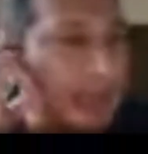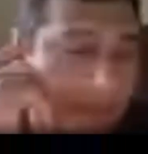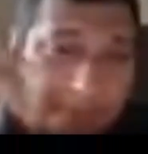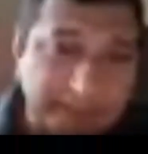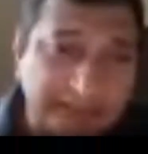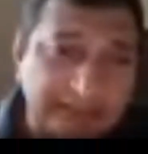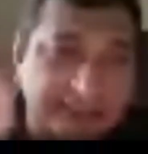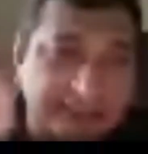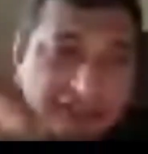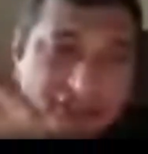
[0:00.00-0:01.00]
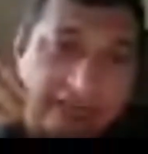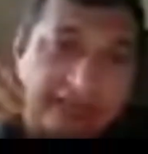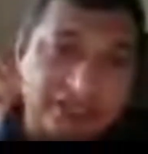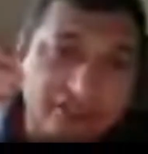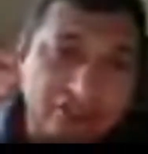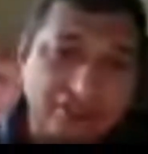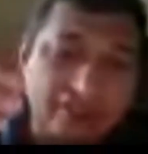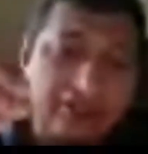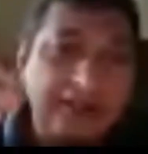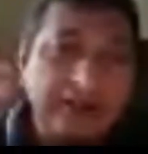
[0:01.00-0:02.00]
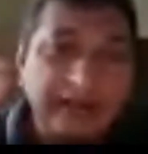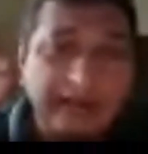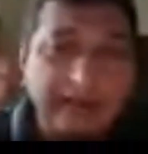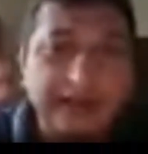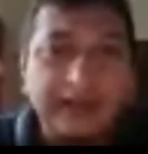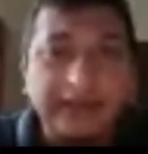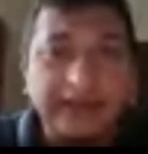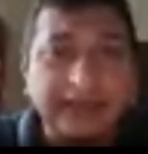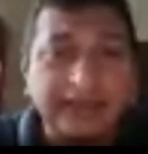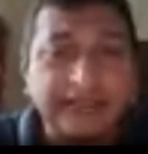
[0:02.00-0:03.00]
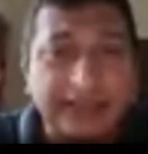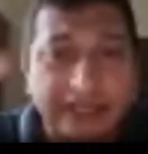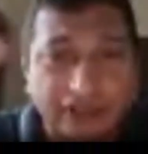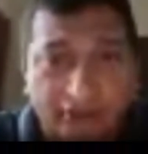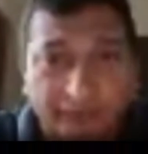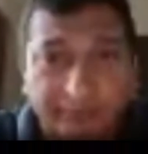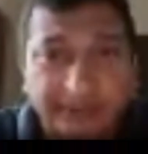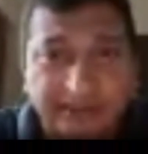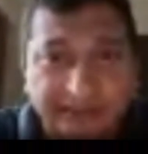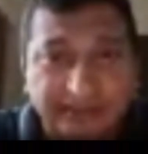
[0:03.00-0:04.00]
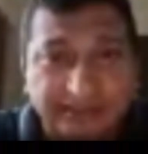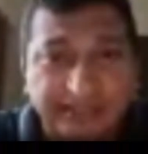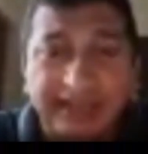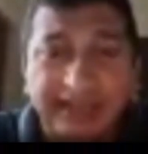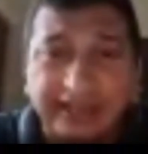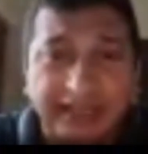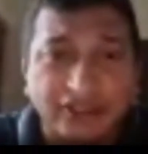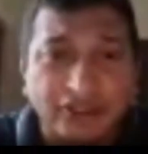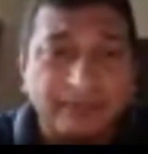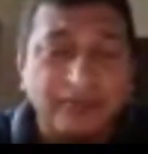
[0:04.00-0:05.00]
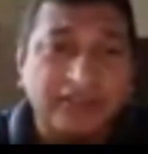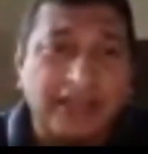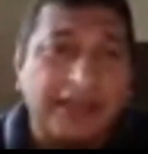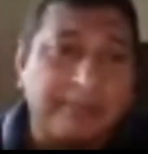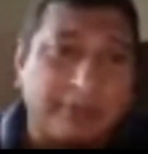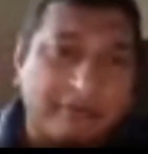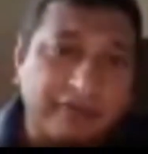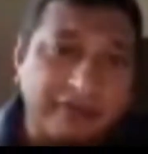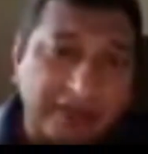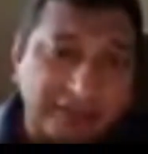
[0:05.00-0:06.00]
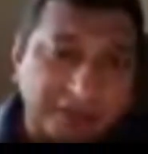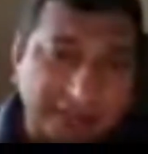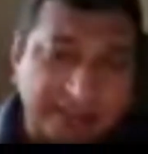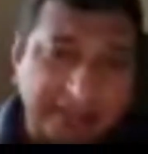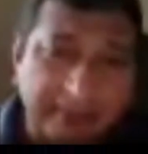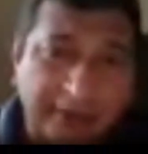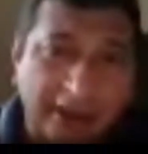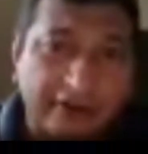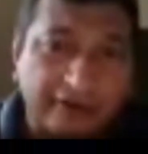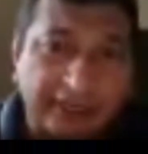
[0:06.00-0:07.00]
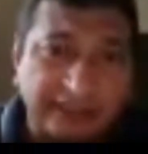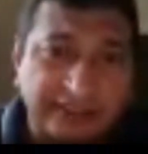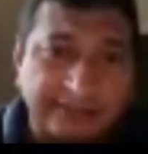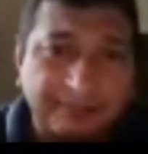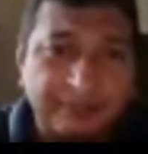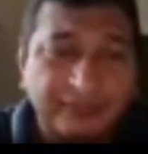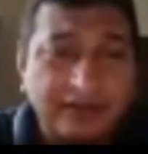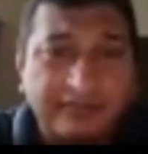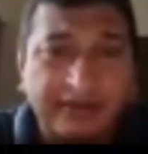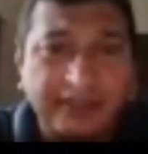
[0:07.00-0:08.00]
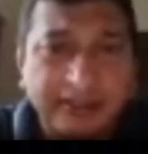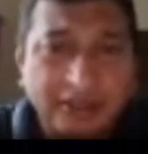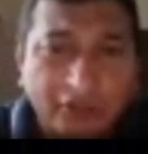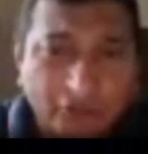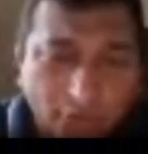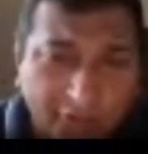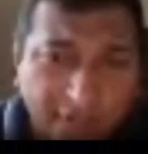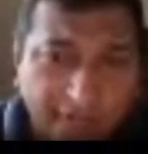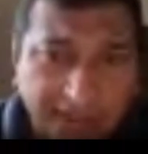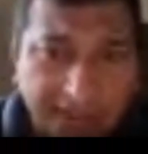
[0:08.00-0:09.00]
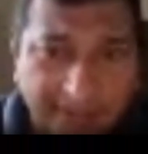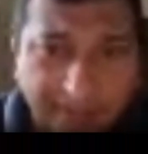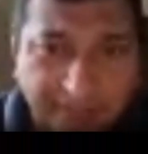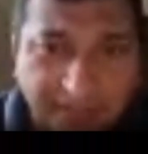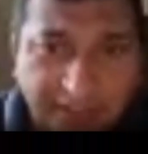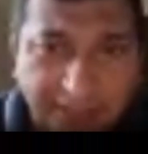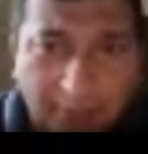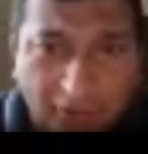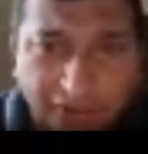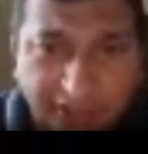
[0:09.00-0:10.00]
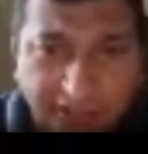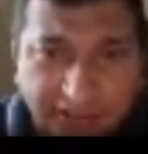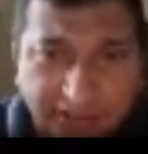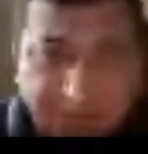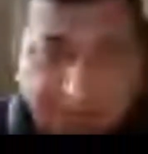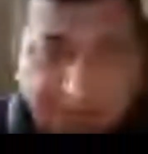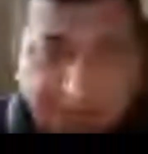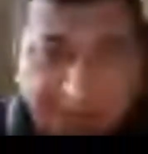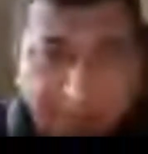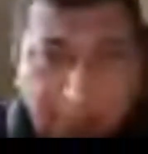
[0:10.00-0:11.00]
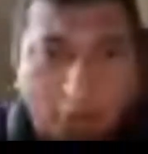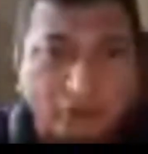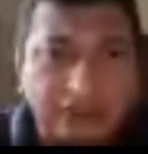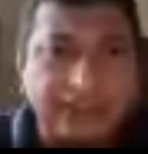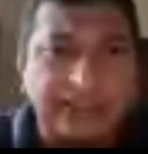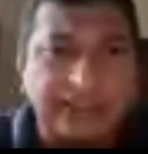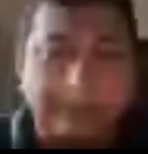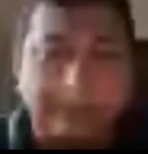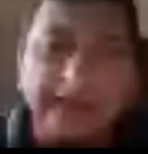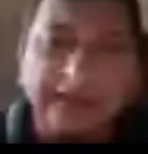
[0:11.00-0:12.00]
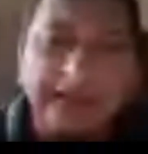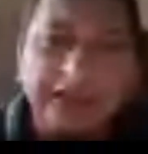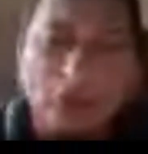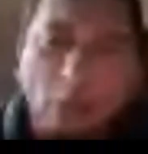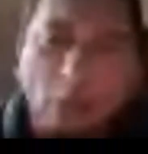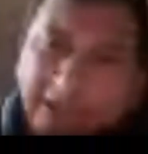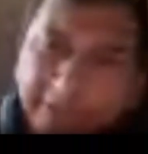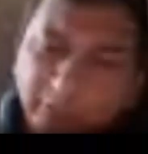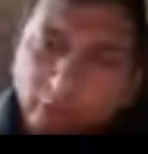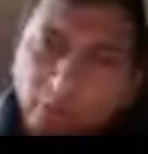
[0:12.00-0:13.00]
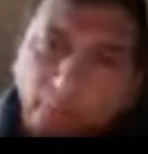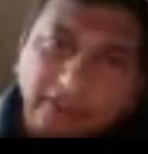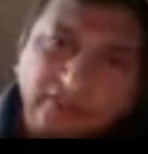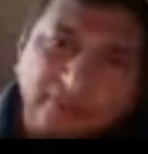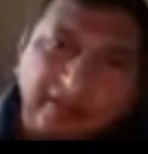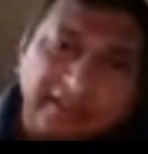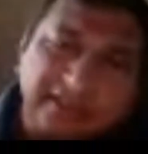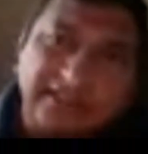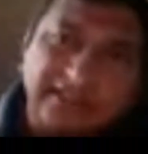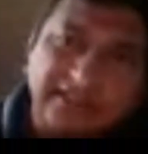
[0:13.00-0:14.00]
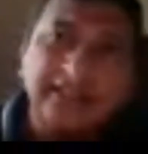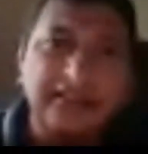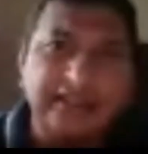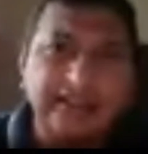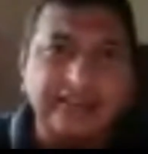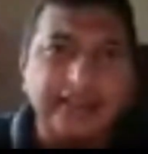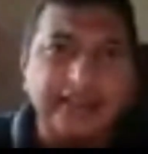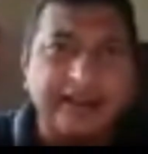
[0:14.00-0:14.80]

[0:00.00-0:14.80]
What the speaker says: of businesses change in the nature of businesses they engage, type of investments they prioritize, right? So if the depositors impose discipline, what they would do is when they see that this